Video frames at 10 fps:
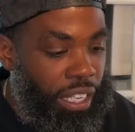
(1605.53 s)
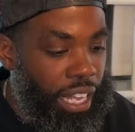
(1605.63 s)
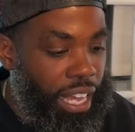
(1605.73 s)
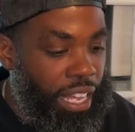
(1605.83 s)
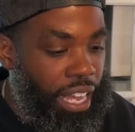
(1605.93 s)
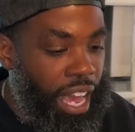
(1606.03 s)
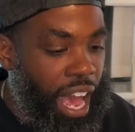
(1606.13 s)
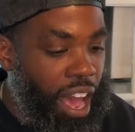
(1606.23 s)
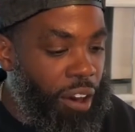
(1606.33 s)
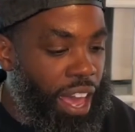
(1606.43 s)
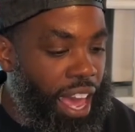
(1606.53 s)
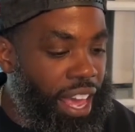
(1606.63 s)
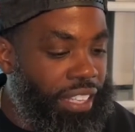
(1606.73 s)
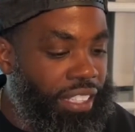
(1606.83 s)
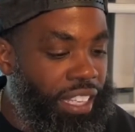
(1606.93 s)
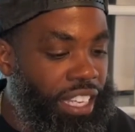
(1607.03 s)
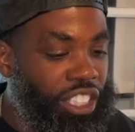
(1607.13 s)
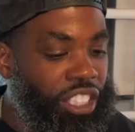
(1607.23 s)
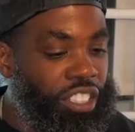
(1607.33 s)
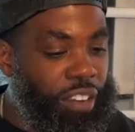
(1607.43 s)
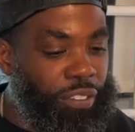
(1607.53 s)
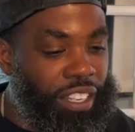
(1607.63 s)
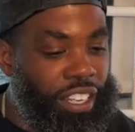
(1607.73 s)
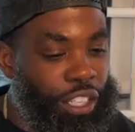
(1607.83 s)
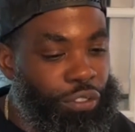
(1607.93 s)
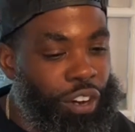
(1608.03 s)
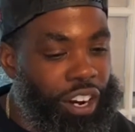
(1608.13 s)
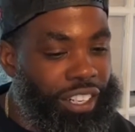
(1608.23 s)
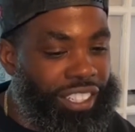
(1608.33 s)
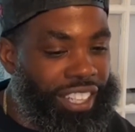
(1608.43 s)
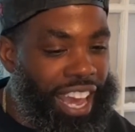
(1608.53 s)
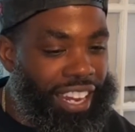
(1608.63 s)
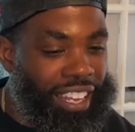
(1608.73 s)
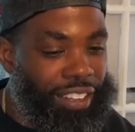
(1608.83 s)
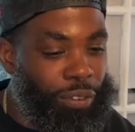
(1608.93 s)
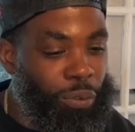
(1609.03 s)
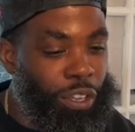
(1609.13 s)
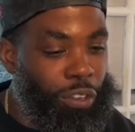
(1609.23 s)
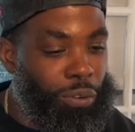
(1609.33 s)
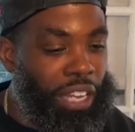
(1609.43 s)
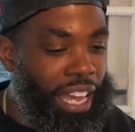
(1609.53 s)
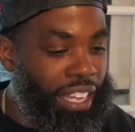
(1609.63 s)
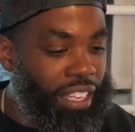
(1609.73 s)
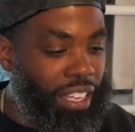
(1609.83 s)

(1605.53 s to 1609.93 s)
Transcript: Like, how has it shifted as far as dating when you, like,